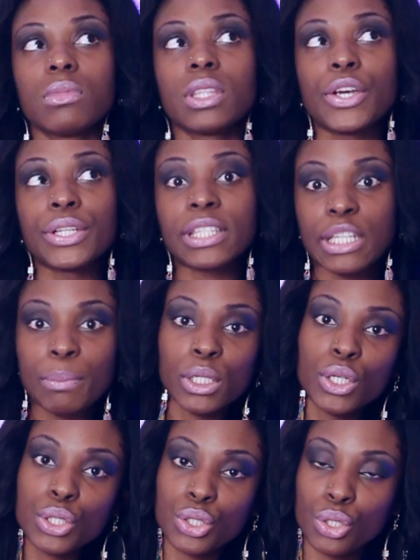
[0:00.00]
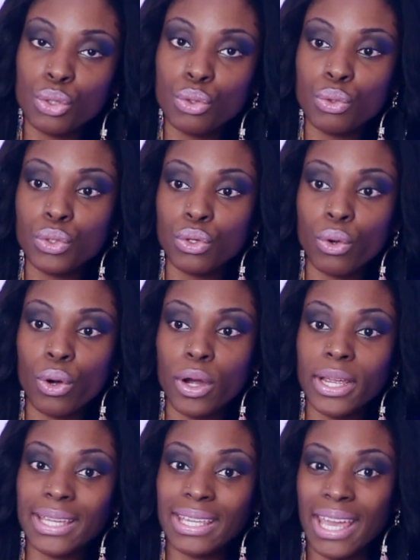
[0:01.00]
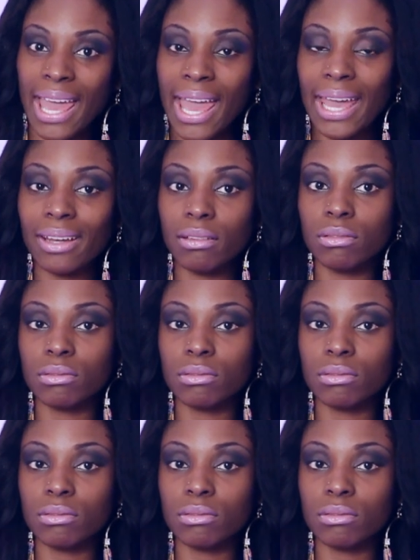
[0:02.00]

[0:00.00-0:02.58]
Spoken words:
They're similar to your cat